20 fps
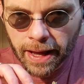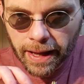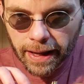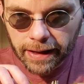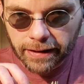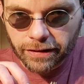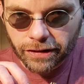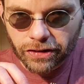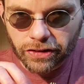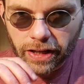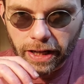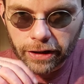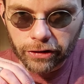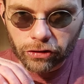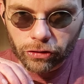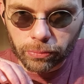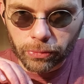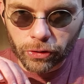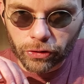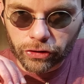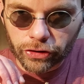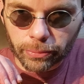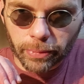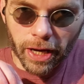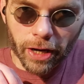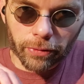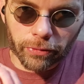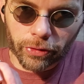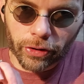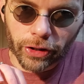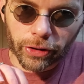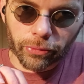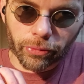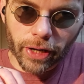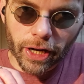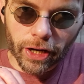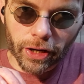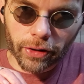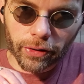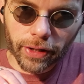It just kind of smooths him out really
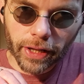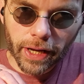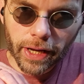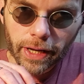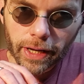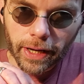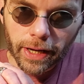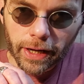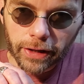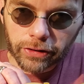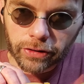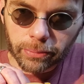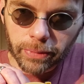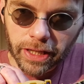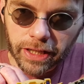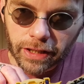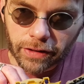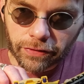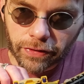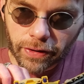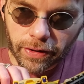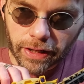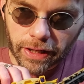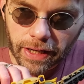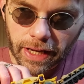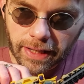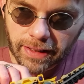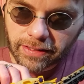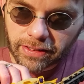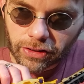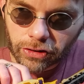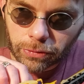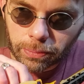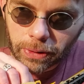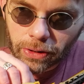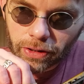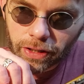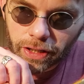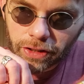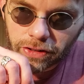well. To make it a very nice
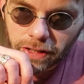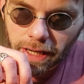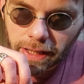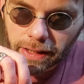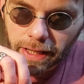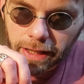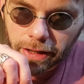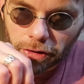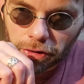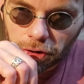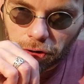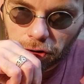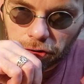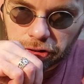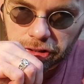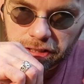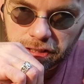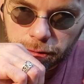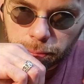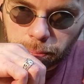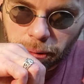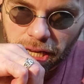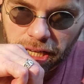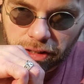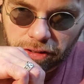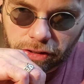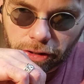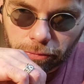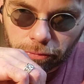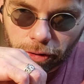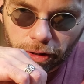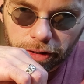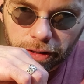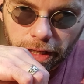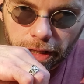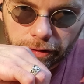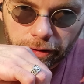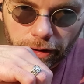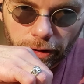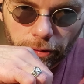experience. I like all the spikes that run
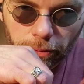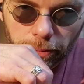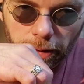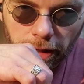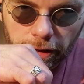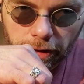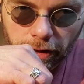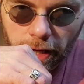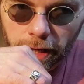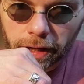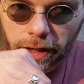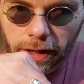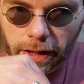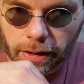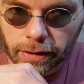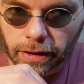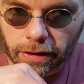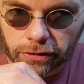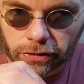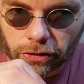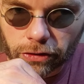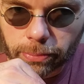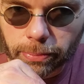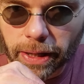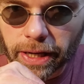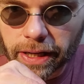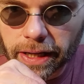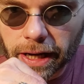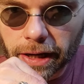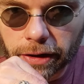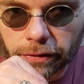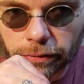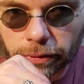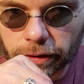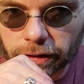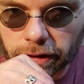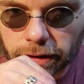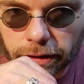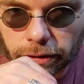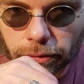down the... Oh, I knocked a spike out of one
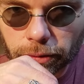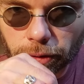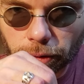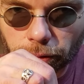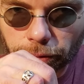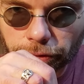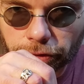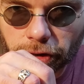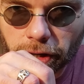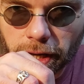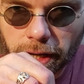of the little holes.